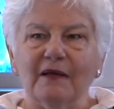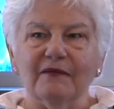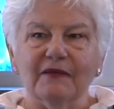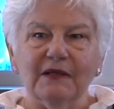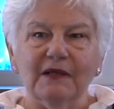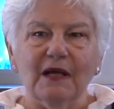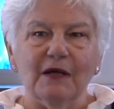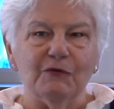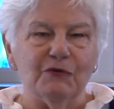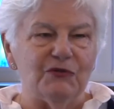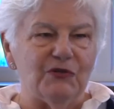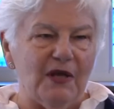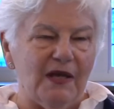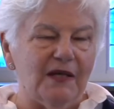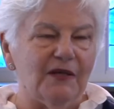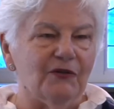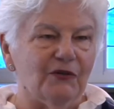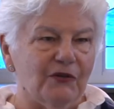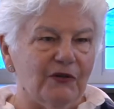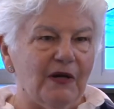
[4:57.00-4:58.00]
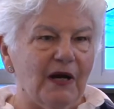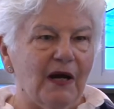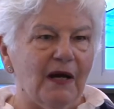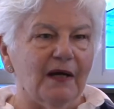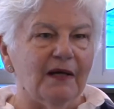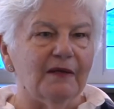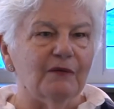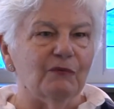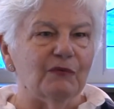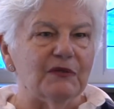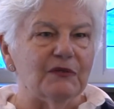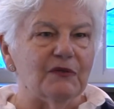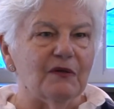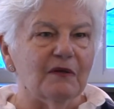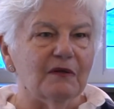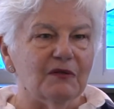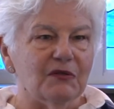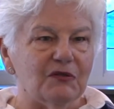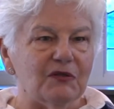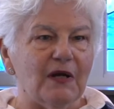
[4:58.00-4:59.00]
think I was 8 or 9 when
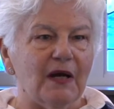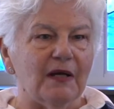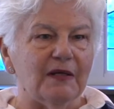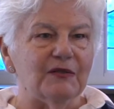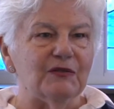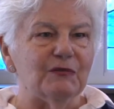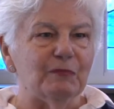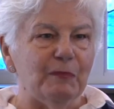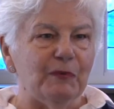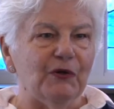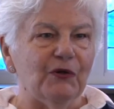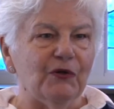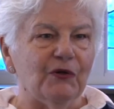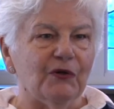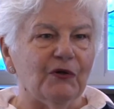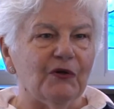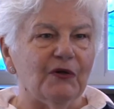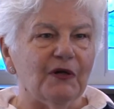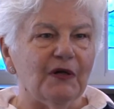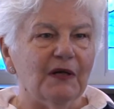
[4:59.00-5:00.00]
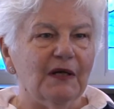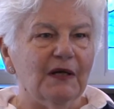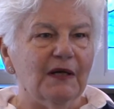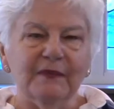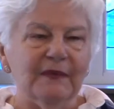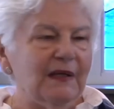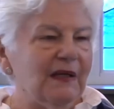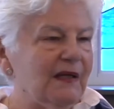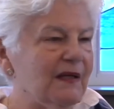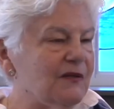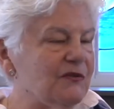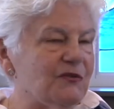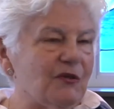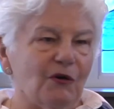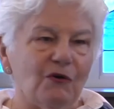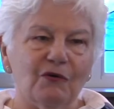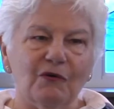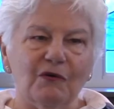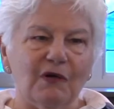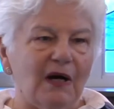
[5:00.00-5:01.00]
Steins burned,
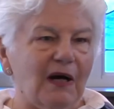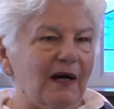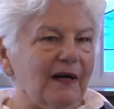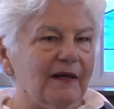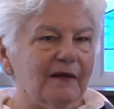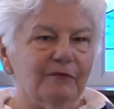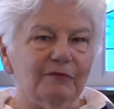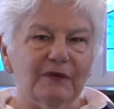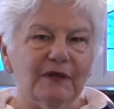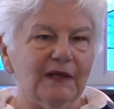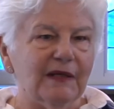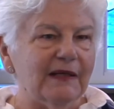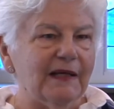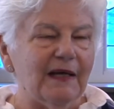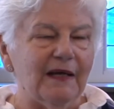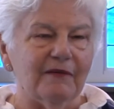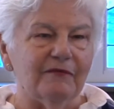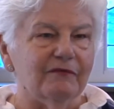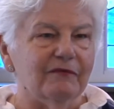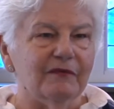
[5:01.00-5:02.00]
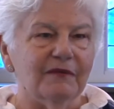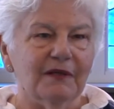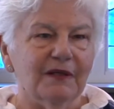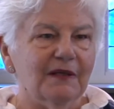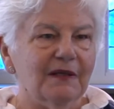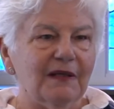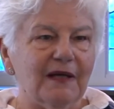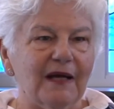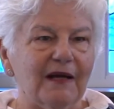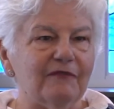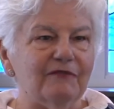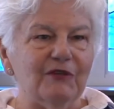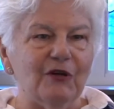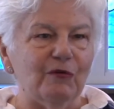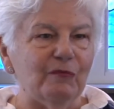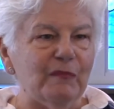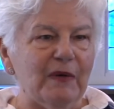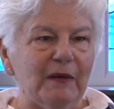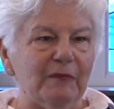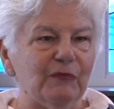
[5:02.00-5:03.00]
so I really have
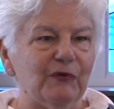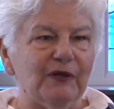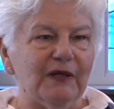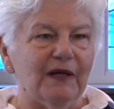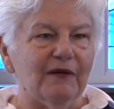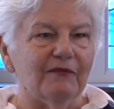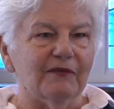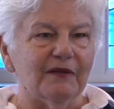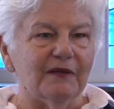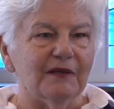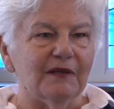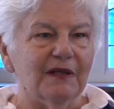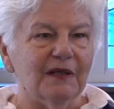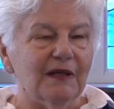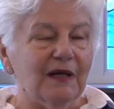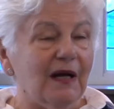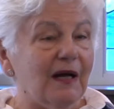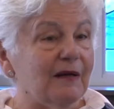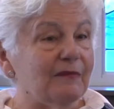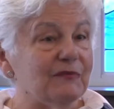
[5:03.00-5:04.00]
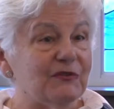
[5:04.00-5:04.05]
no memory of it. I'm